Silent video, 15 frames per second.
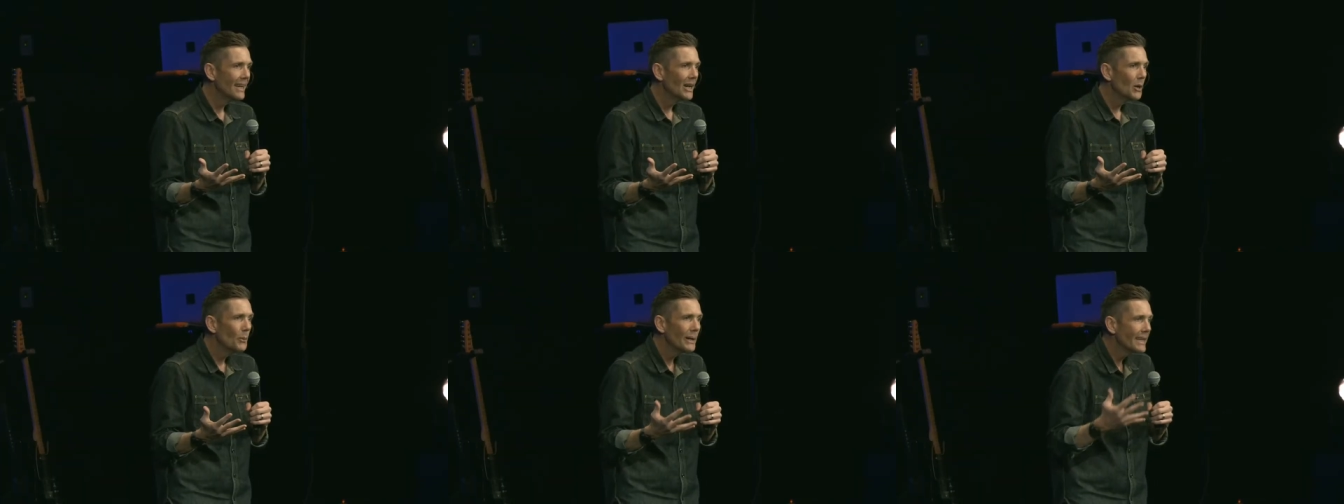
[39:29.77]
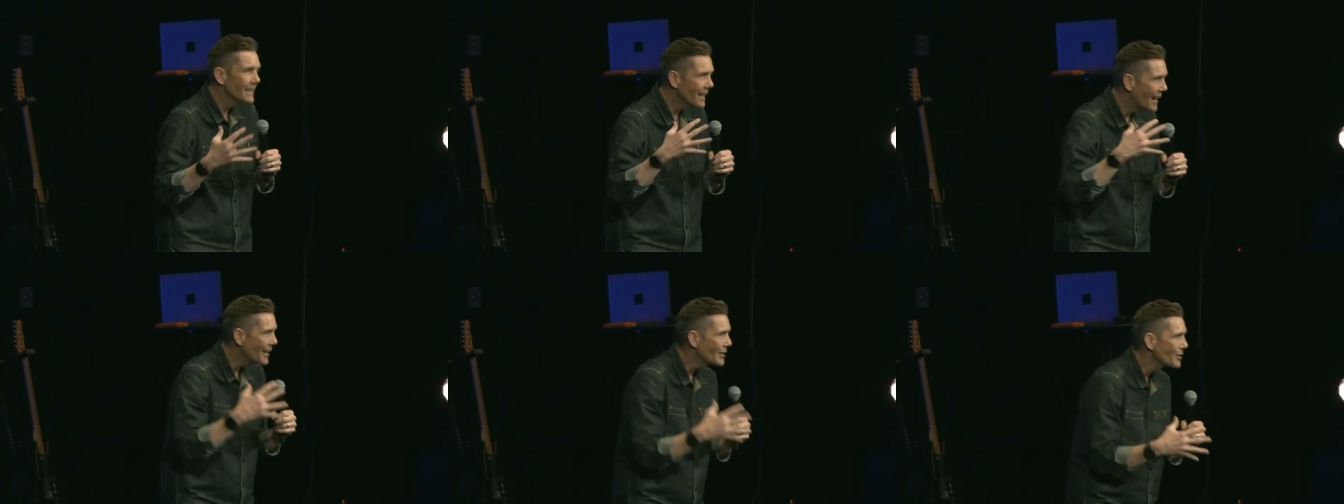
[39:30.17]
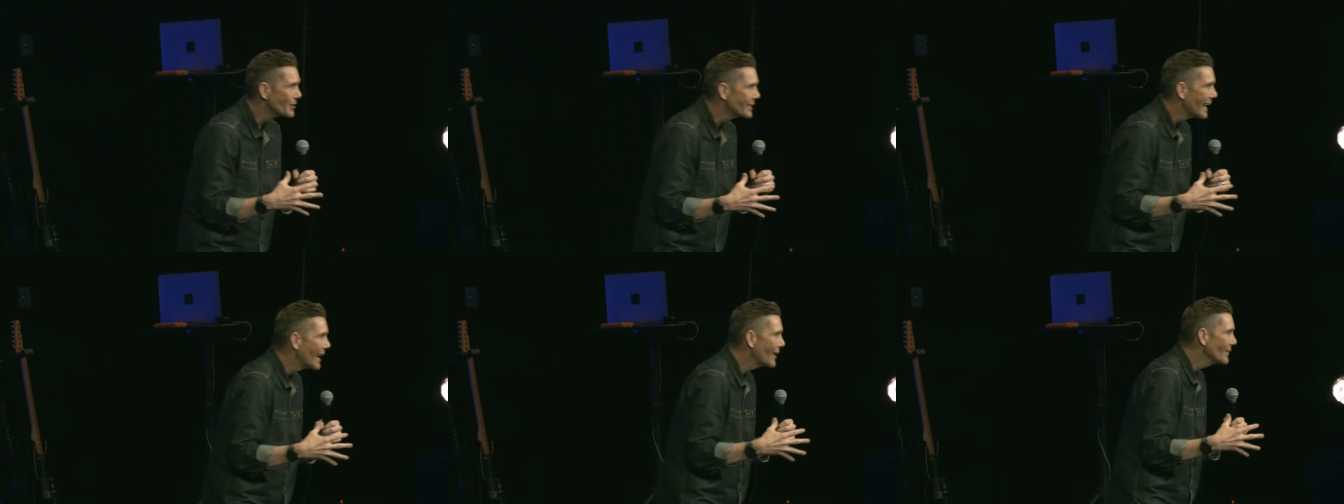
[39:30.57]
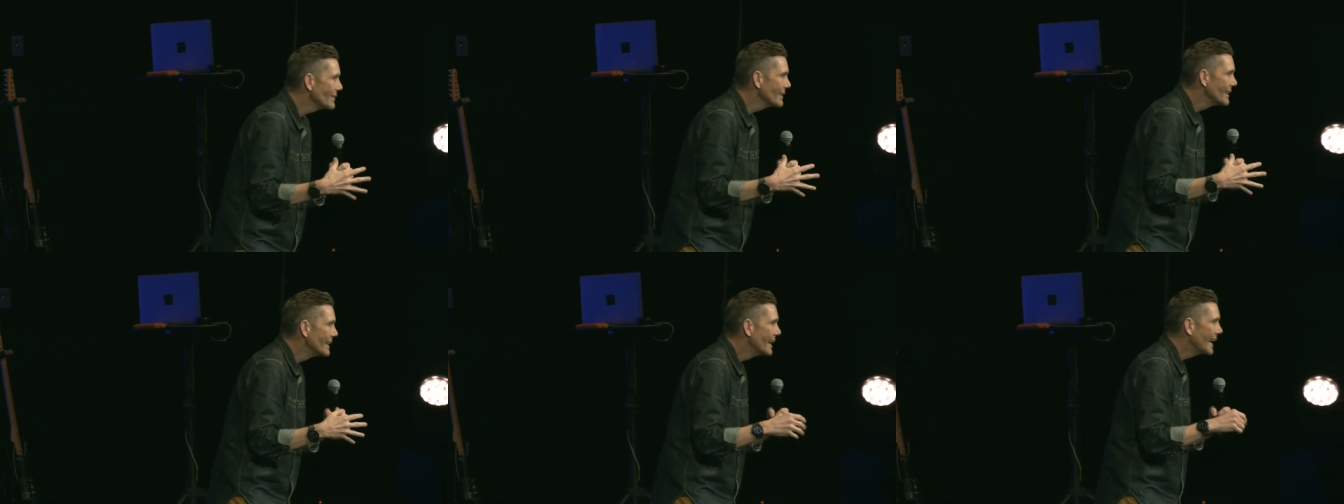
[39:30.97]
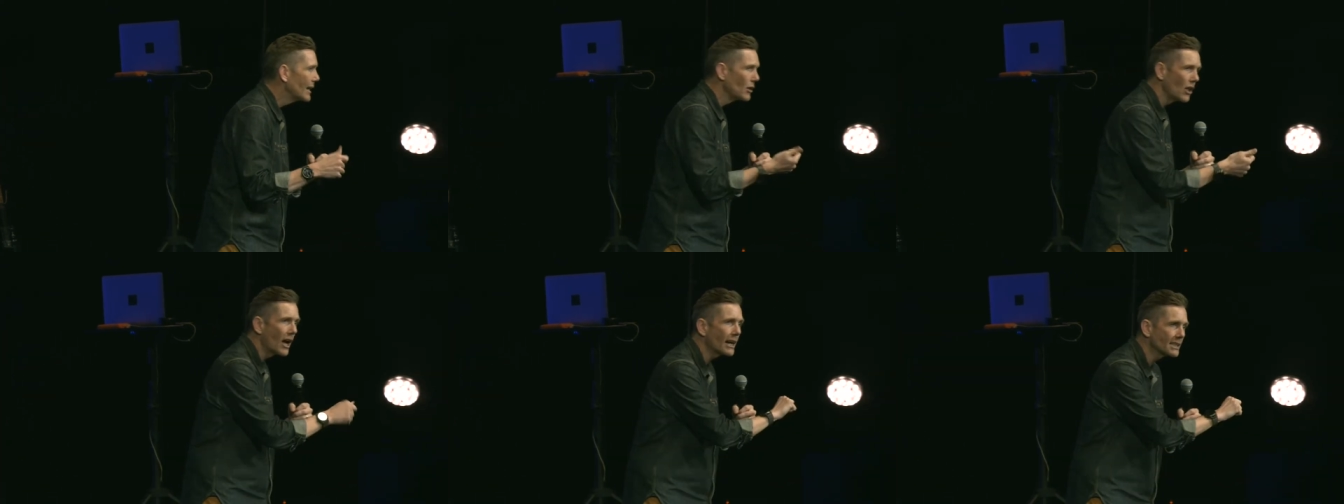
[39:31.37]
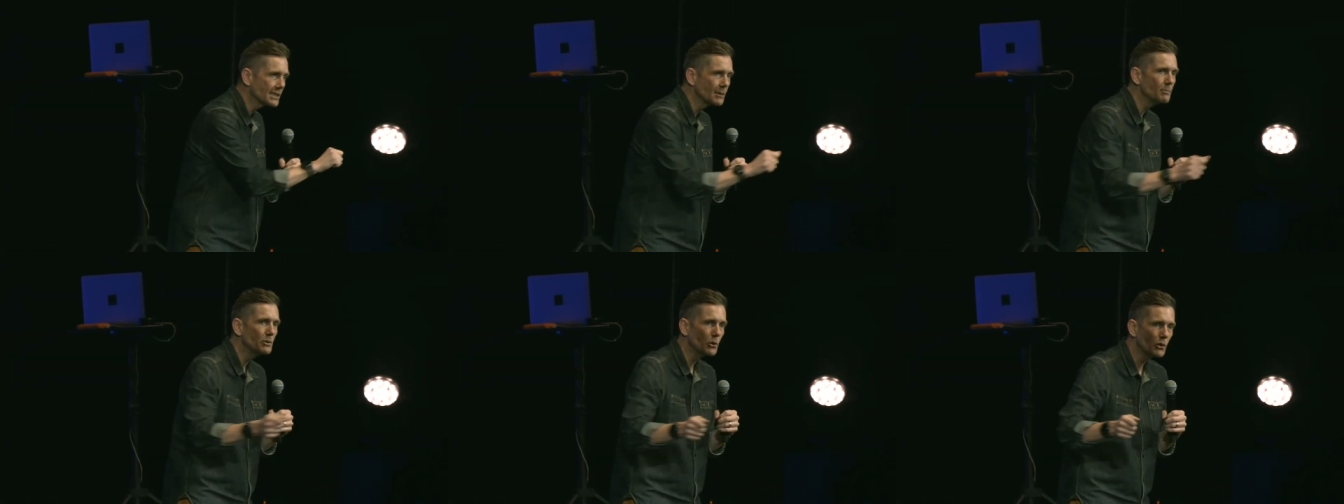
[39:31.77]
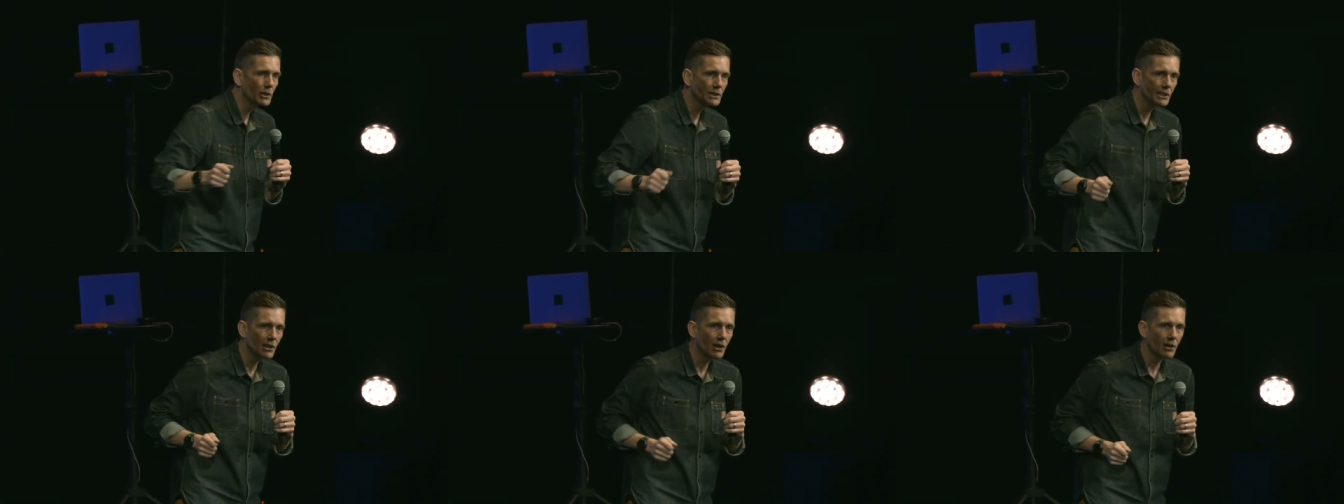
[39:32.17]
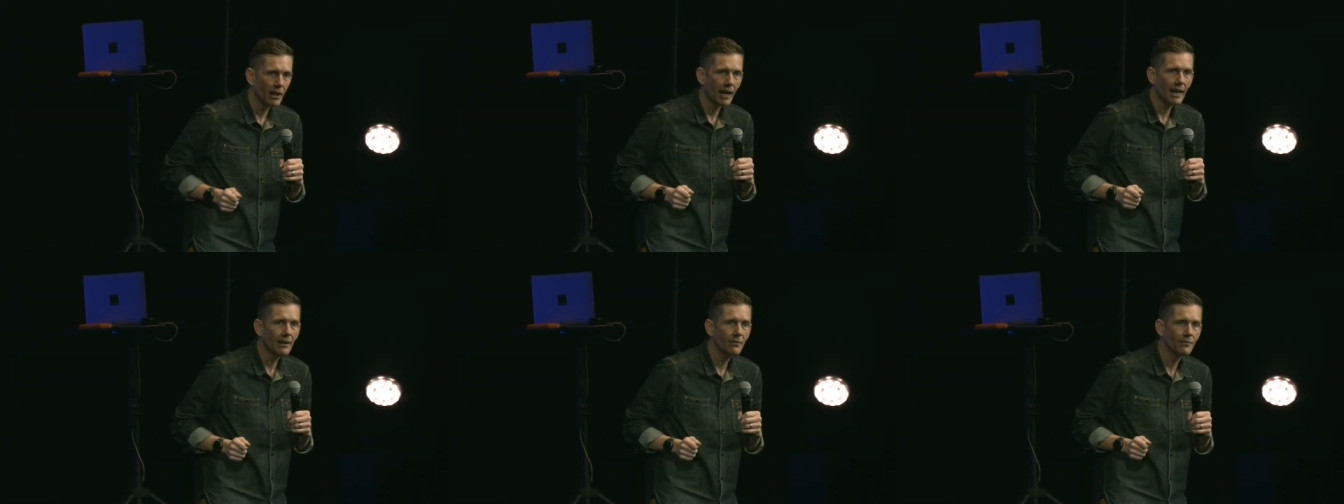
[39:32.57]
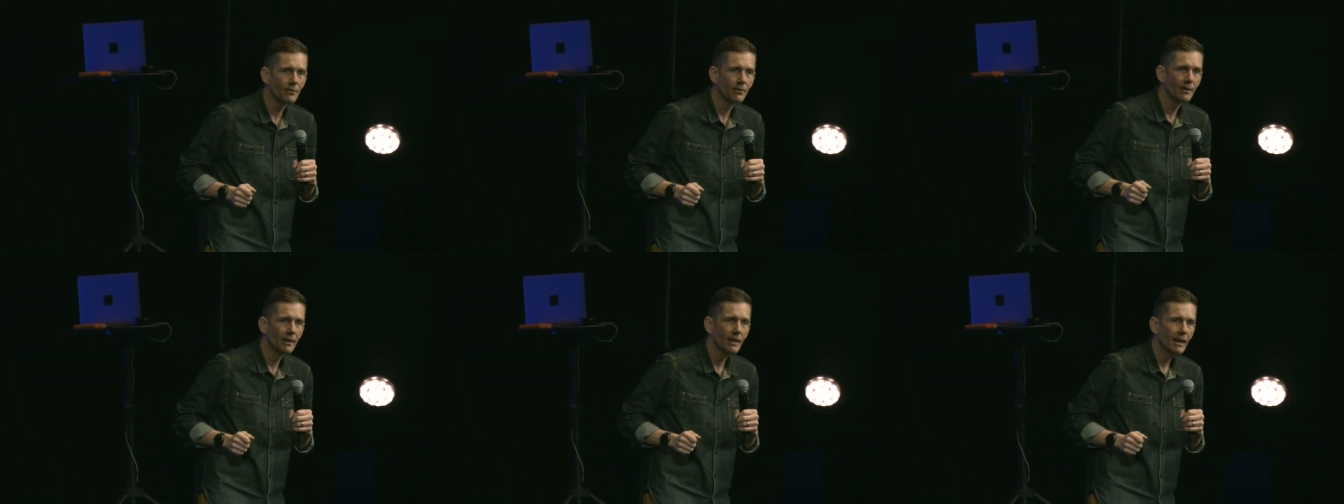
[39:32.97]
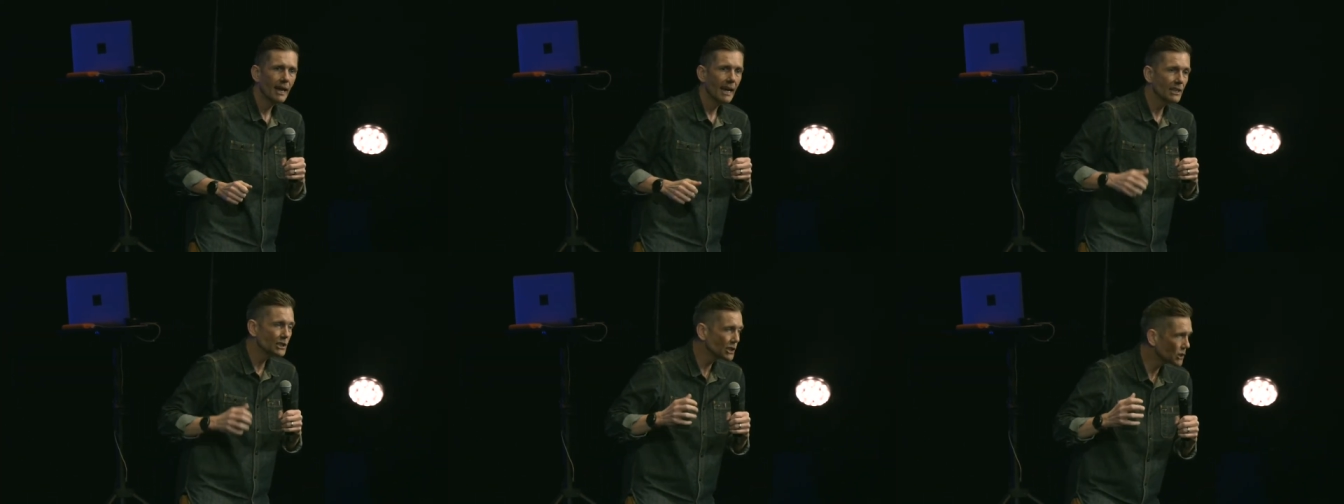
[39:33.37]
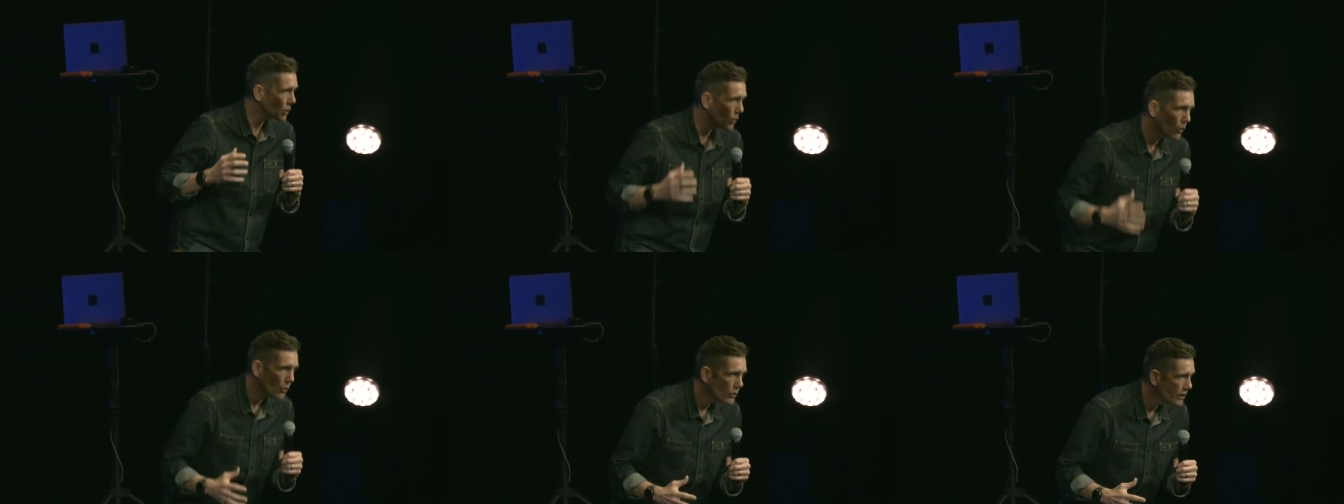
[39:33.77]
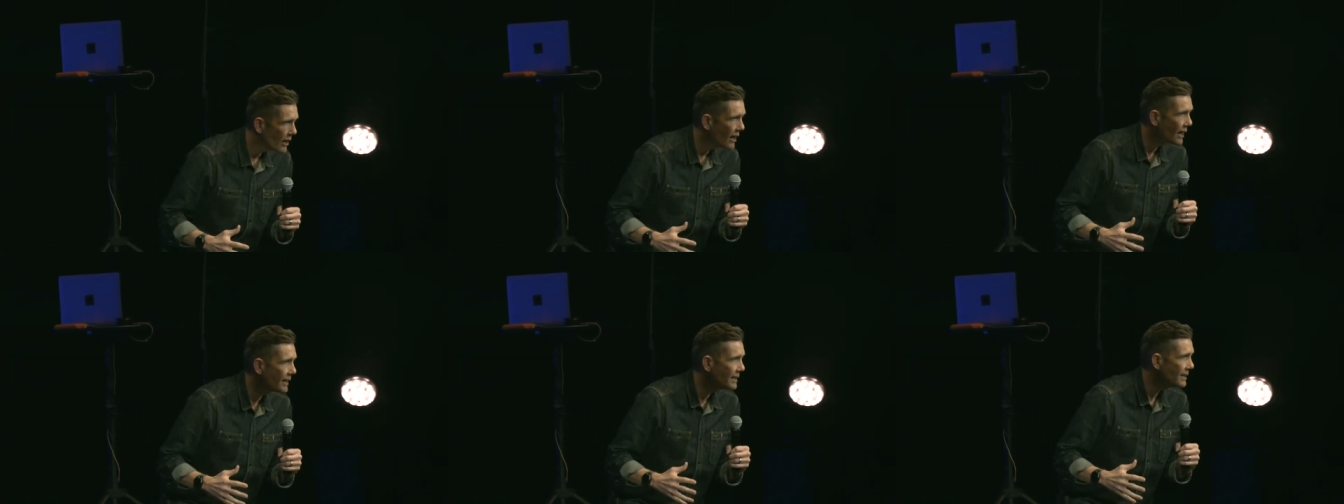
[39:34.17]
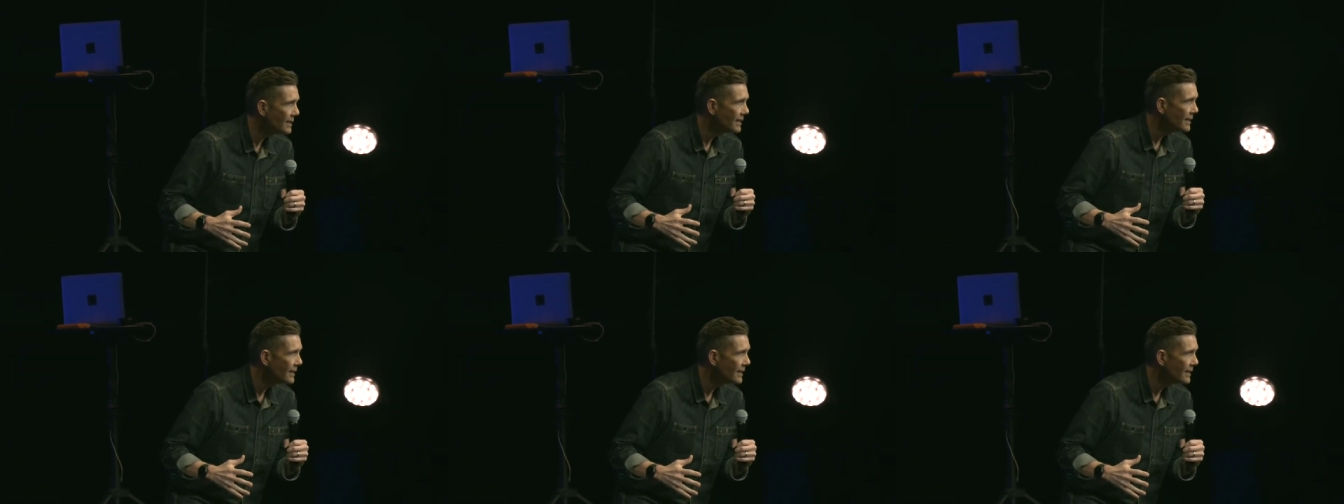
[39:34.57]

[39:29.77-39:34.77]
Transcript: We can hunker down and lock some doors in our life and just hold on